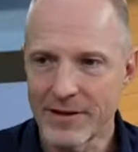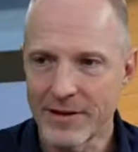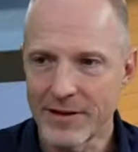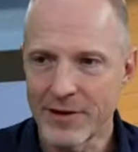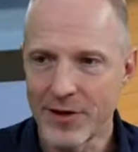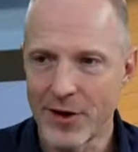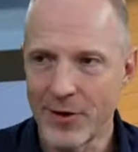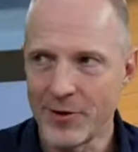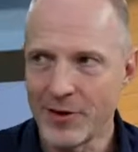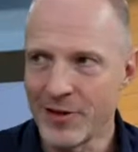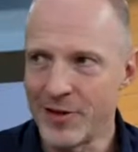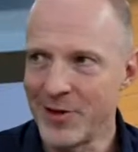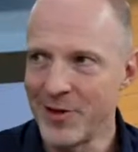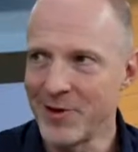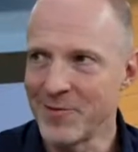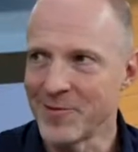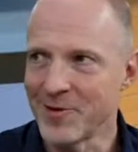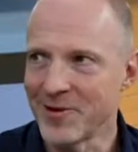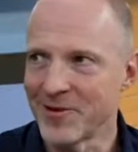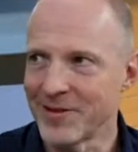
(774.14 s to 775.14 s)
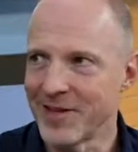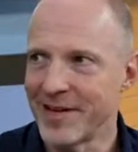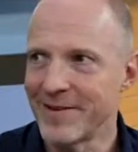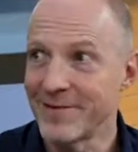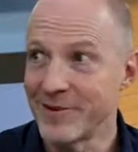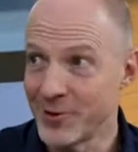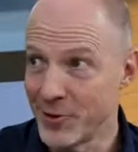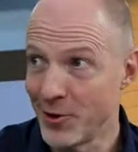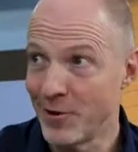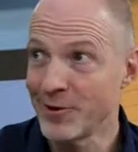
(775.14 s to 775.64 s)
coded humor, a lot of
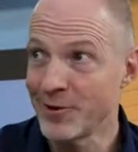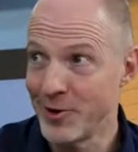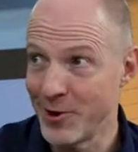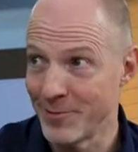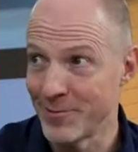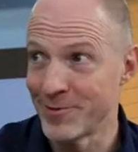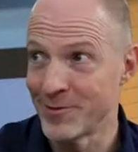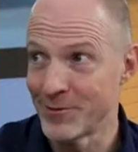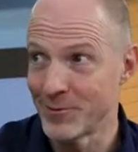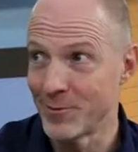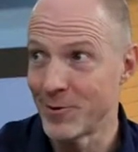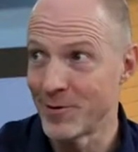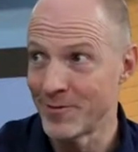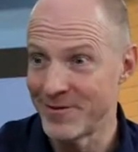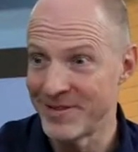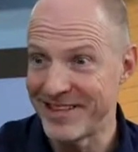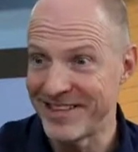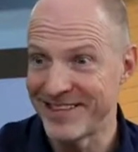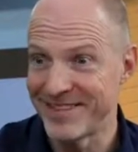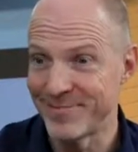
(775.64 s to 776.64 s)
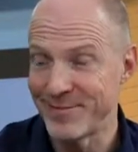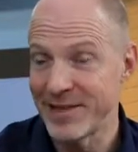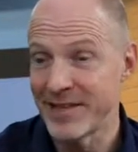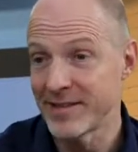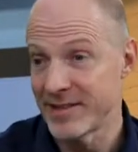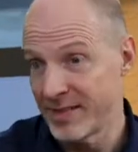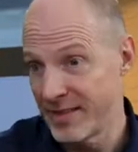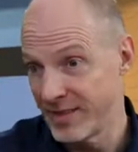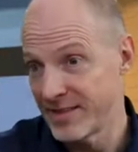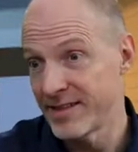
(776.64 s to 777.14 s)
adult yeah. humor is woven in
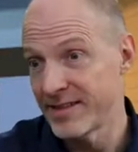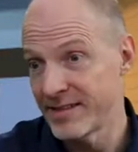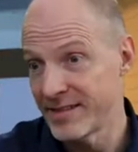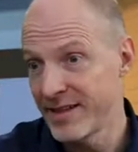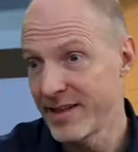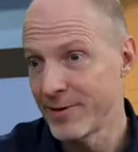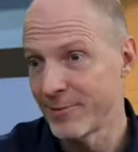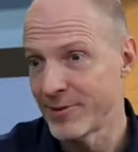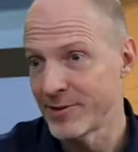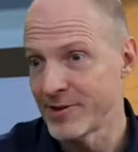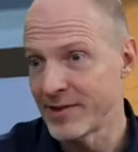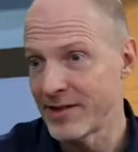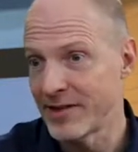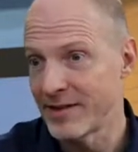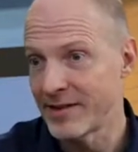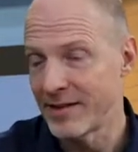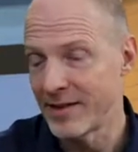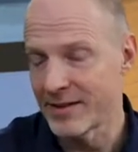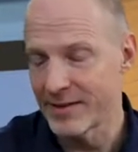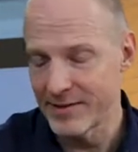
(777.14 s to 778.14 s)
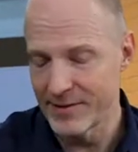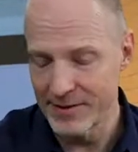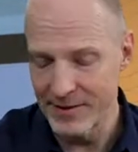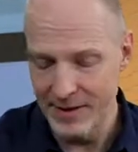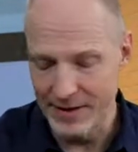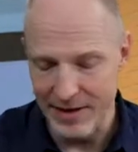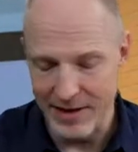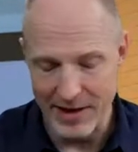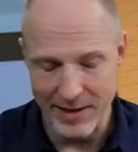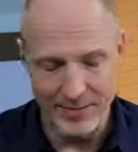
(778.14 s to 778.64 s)
because, as I said, it was a, a
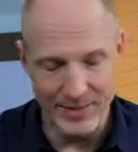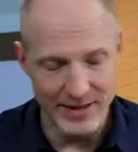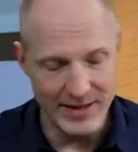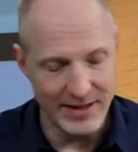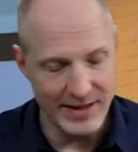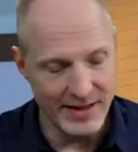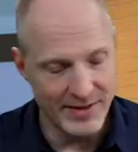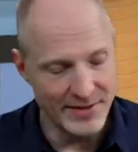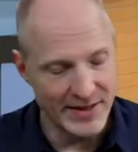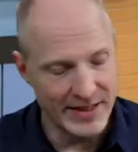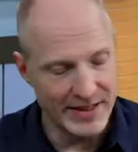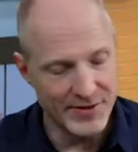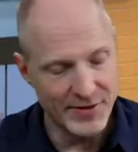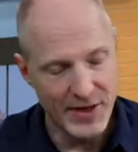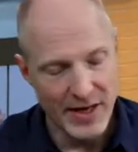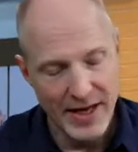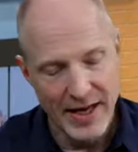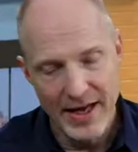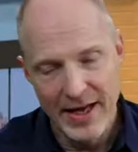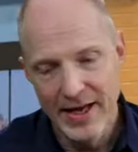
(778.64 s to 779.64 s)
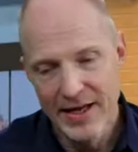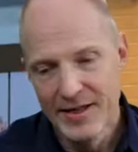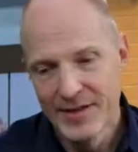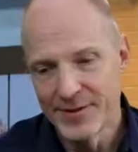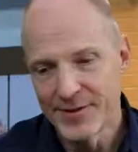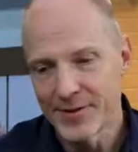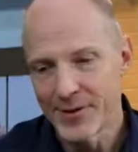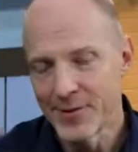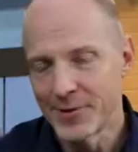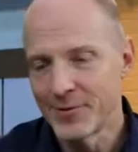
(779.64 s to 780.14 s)
sitcom in the evenings.
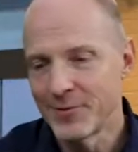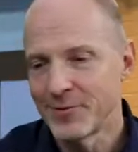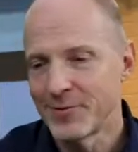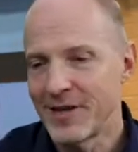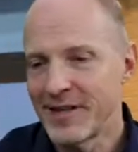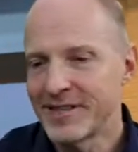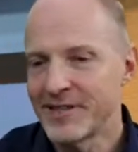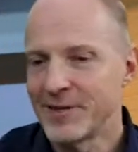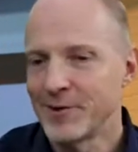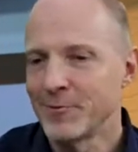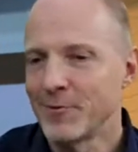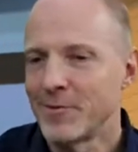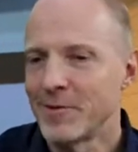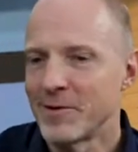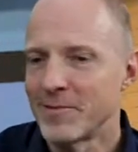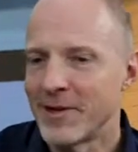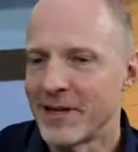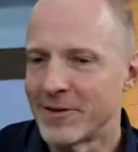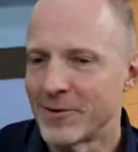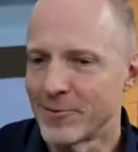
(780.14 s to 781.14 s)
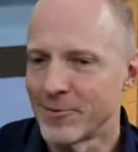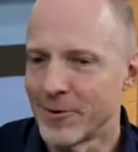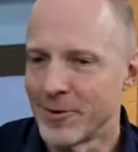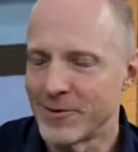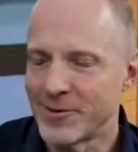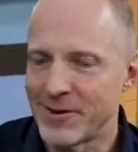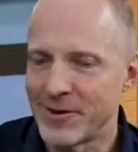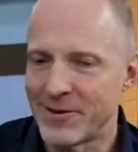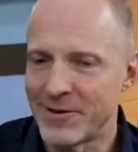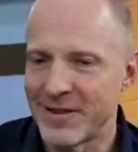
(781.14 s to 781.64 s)
So I said to the woman about the
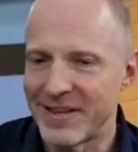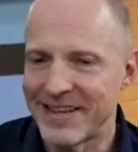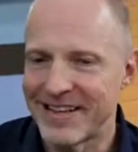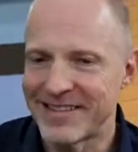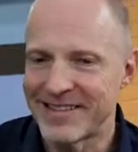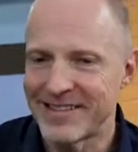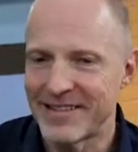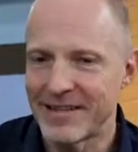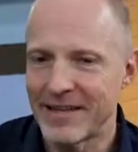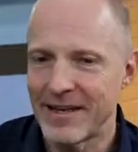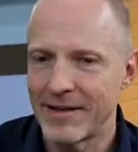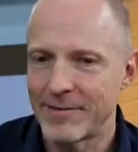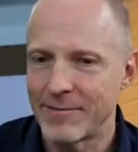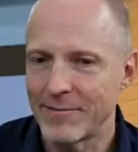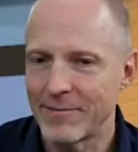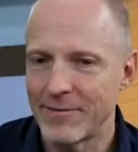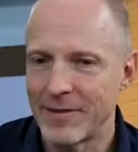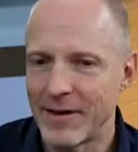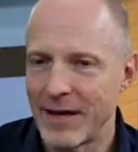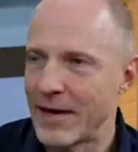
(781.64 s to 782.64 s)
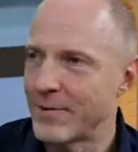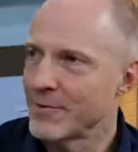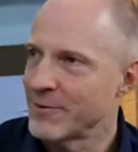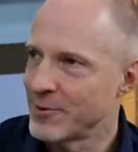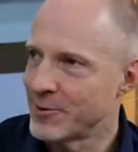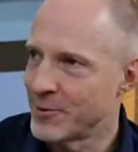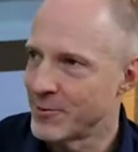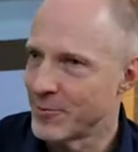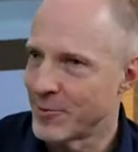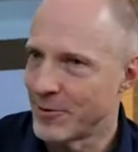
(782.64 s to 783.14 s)
Rosie thing. I said, "I, how much
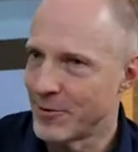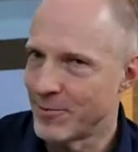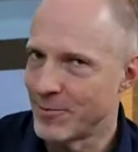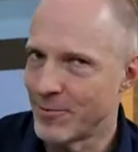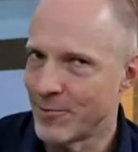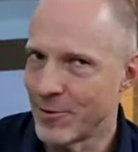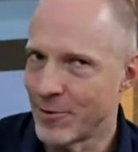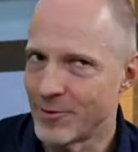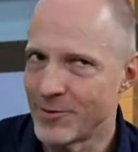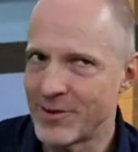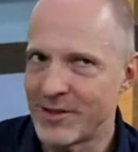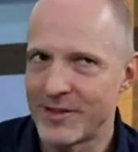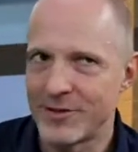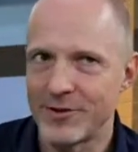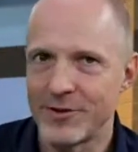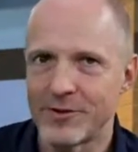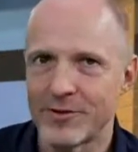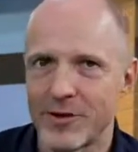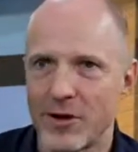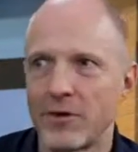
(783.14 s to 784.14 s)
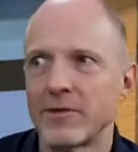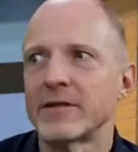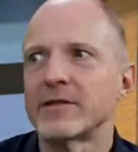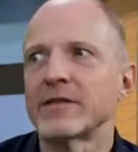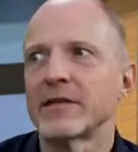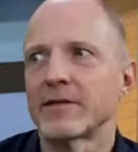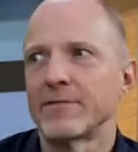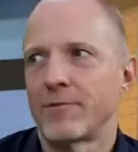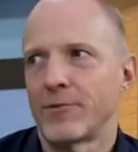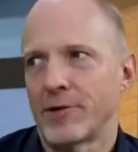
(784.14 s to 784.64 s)
is the ro Rosie?" She goes, "Oh, that's
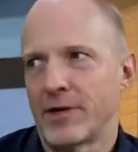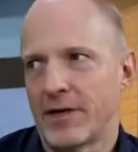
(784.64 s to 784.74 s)
like forty